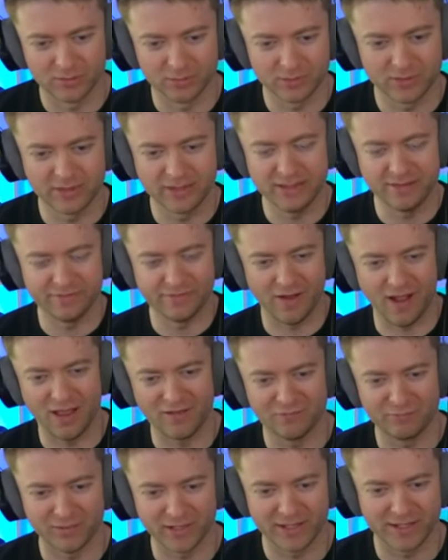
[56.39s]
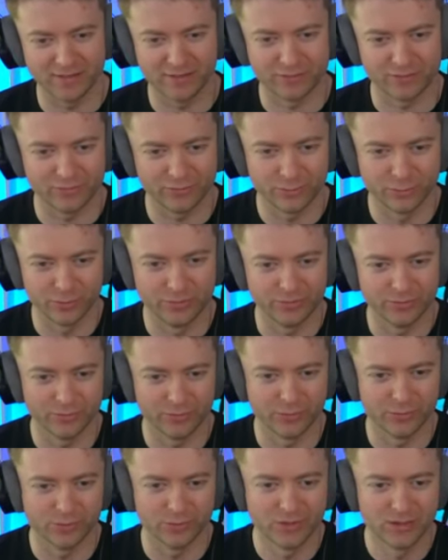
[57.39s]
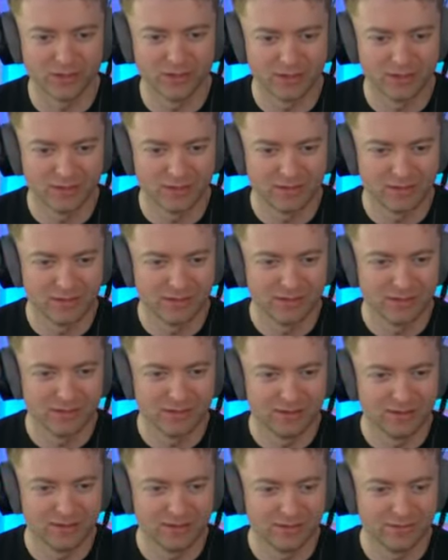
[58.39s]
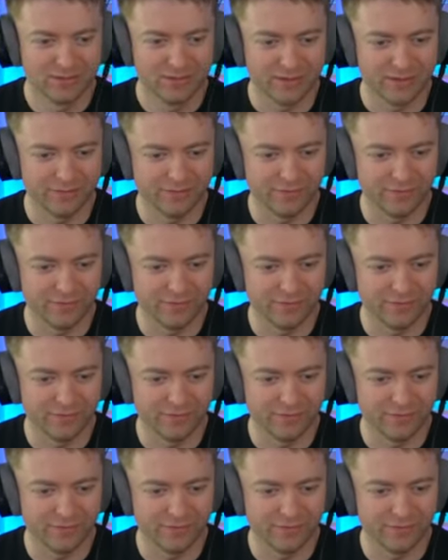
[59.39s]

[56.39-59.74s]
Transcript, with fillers: We're an E5 player through and through the